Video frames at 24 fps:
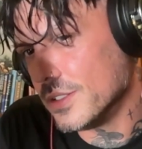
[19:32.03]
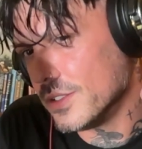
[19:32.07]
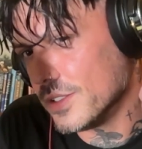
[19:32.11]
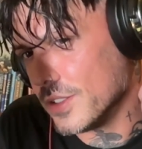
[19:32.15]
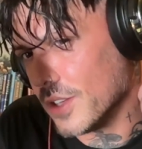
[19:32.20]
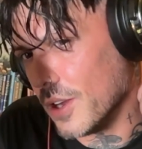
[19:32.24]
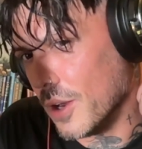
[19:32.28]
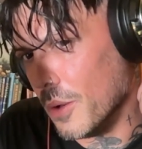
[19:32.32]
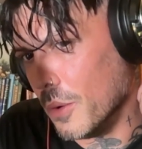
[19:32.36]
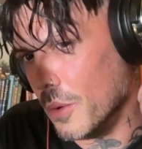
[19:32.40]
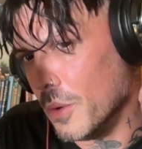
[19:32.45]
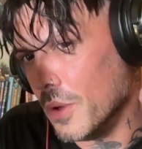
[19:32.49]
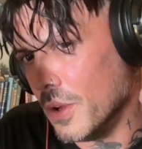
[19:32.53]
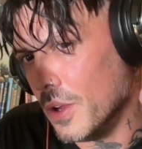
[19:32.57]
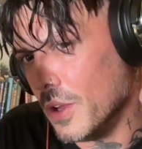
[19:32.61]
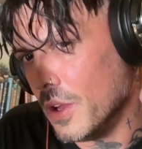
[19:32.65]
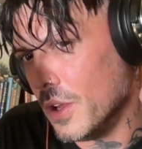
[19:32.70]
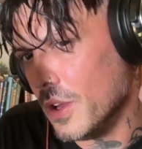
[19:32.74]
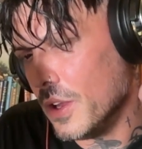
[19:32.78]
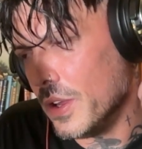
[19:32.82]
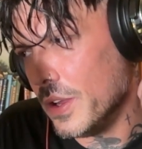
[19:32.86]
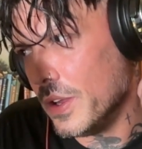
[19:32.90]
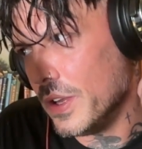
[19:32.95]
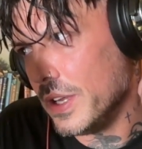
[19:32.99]
So
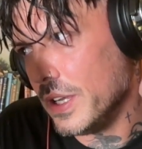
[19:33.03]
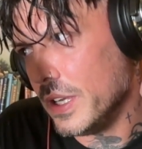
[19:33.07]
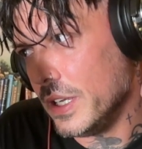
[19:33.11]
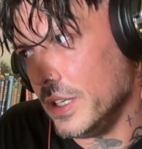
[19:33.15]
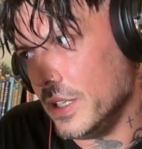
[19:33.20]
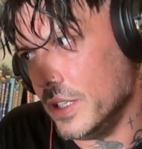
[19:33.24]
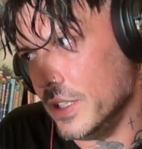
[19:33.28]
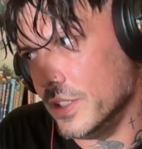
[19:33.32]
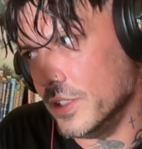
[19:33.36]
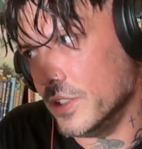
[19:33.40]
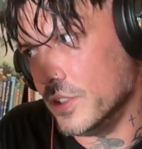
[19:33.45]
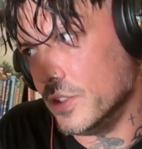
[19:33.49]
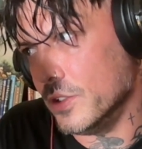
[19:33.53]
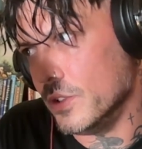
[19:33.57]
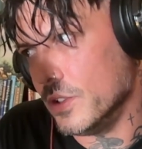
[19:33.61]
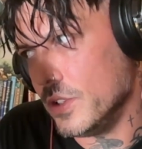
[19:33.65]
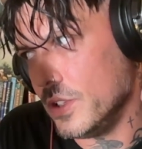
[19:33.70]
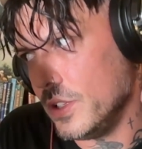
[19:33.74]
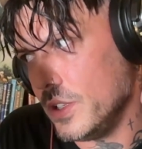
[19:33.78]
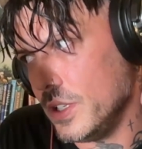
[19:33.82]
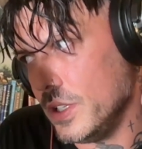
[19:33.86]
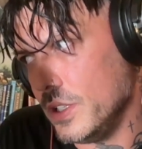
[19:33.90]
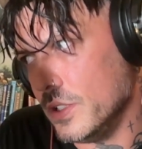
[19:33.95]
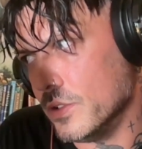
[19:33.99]
he's
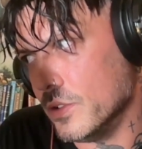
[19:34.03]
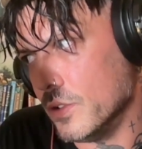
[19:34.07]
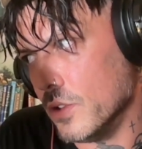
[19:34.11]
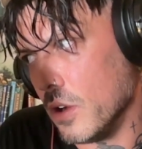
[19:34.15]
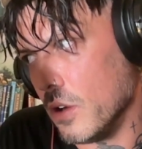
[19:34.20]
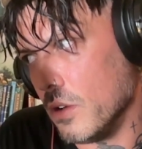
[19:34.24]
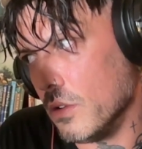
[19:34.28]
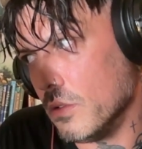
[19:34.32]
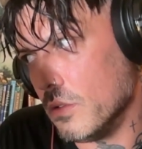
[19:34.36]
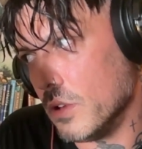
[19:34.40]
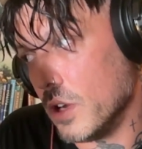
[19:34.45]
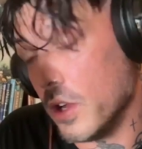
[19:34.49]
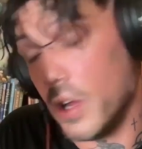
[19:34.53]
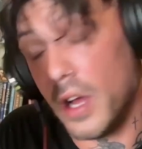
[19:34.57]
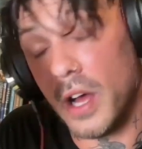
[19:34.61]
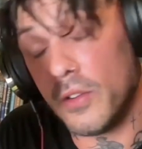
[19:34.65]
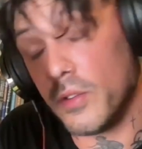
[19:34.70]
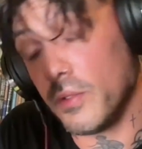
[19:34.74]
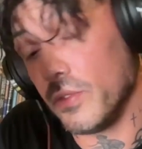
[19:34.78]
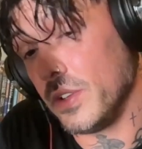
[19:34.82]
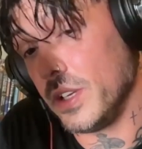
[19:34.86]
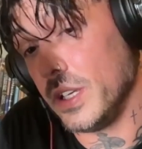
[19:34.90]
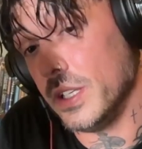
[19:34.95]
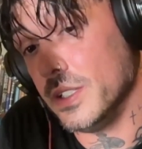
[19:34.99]
not. I
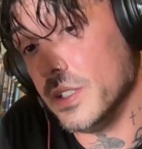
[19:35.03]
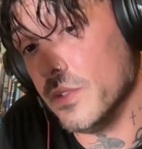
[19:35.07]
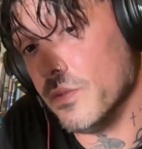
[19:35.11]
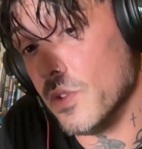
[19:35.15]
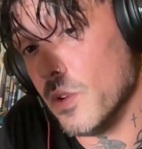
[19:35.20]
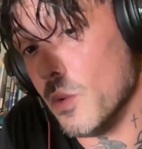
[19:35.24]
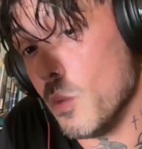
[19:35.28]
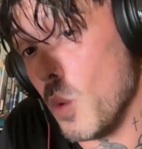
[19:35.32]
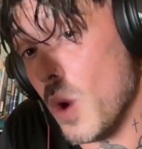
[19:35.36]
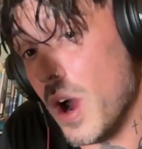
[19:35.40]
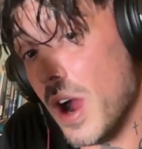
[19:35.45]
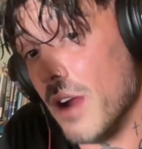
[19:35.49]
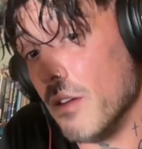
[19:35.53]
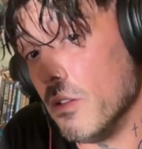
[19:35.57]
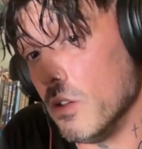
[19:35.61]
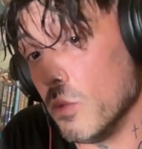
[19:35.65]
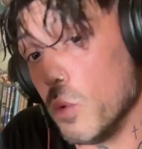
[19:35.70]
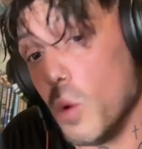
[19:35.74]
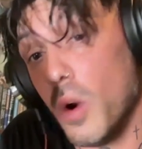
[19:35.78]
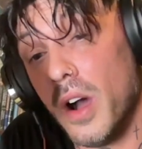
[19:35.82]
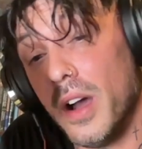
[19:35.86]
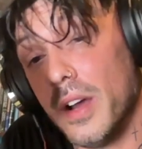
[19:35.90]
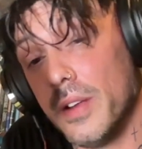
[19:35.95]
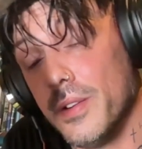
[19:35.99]
don't think he's even aware
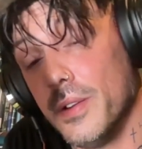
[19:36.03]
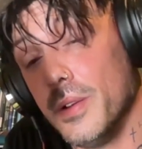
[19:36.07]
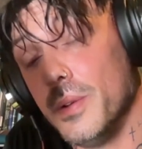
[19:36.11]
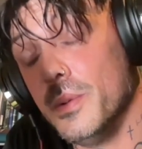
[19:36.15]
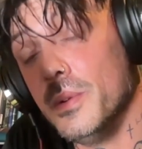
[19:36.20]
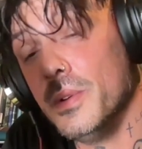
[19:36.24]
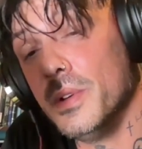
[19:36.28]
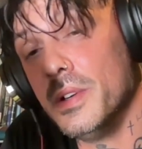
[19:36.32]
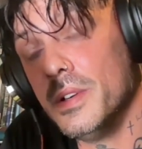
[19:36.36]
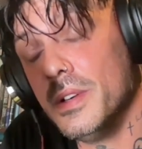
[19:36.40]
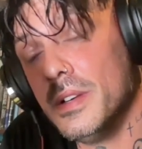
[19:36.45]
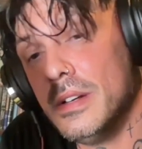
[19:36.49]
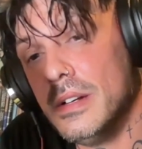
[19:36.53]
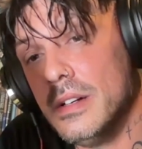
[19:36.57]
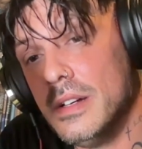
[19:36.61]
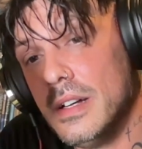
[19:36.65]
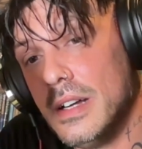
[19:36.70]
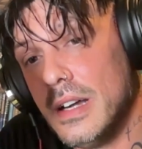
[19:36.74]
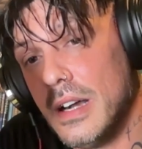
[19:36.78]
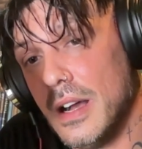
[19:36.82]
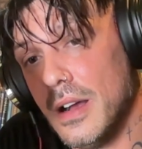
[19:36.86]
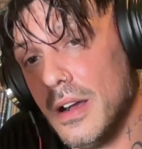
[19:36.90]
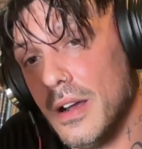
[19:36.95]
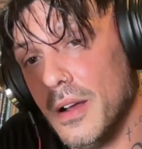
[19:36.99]
of what I do.
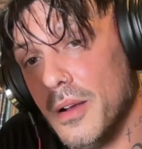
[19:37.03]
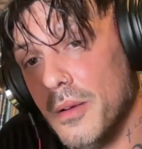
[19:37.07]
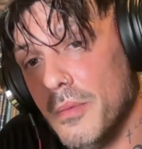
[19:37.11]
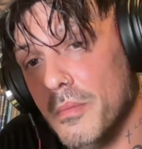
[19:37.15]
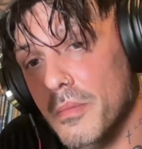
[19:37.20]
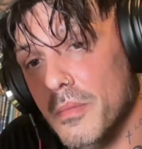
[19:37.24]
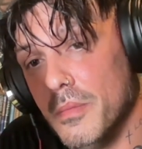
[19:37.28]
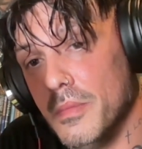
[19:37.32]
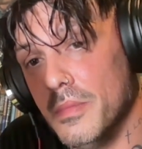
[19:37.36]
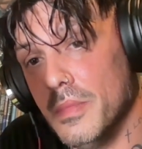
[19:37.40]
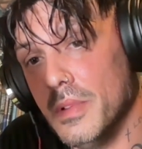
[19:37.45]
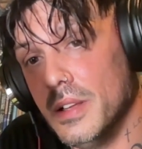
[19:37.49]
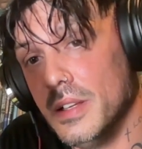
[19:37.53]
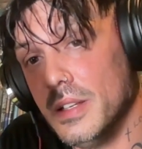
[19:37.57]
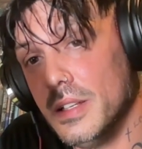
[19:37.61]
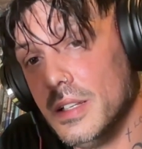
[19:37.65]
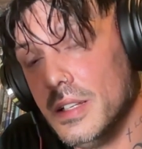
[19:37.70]
And